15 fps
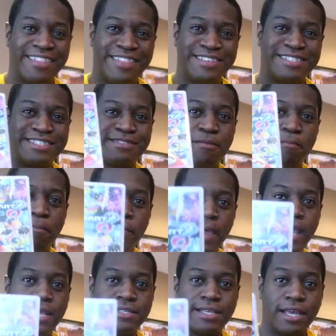This is
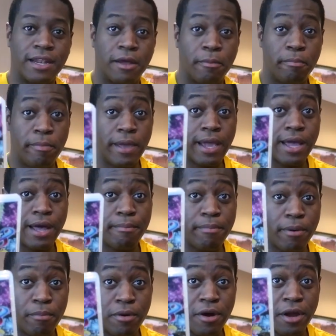amazing. Pick
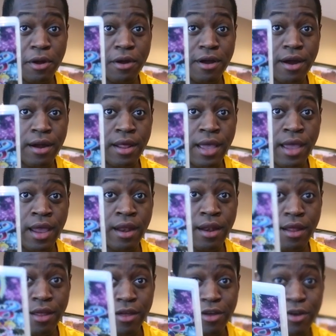up Mario Kart
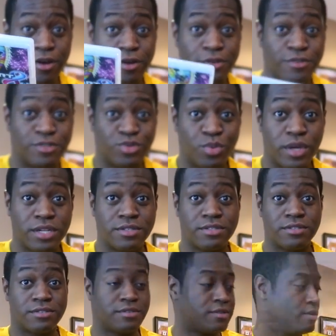8 on your
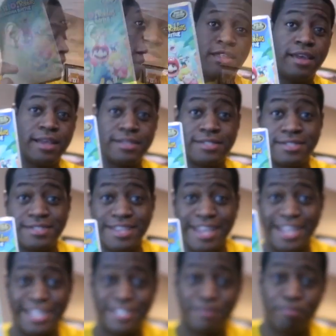Switch. This
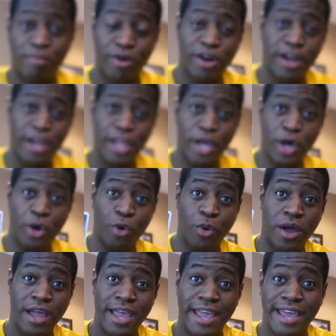is
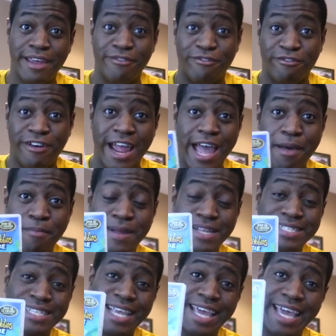Mario and
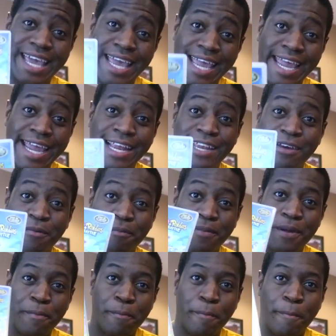Rabbids Kingdom
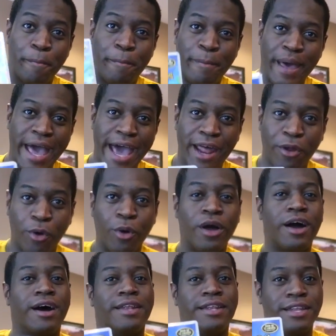Battle.
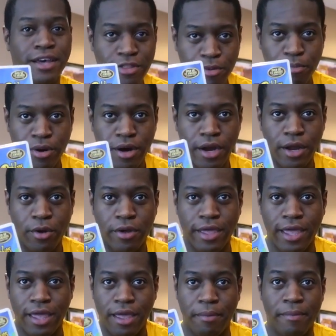Another Mario
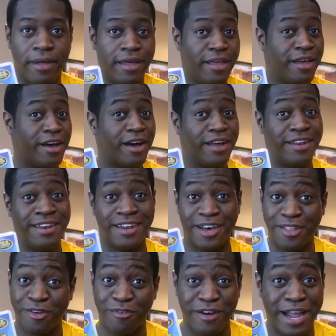game,
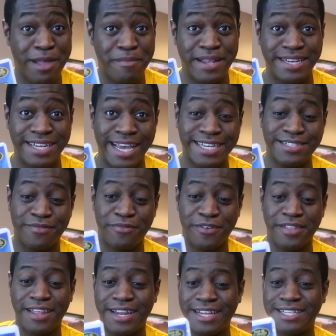another recommendation for
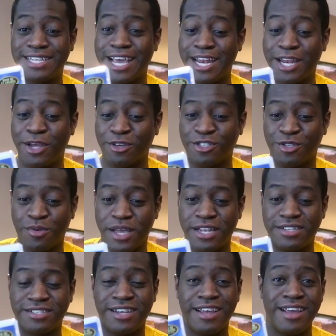the Nintendo
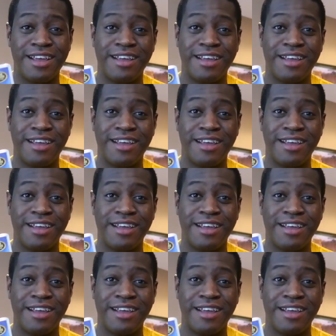Switch.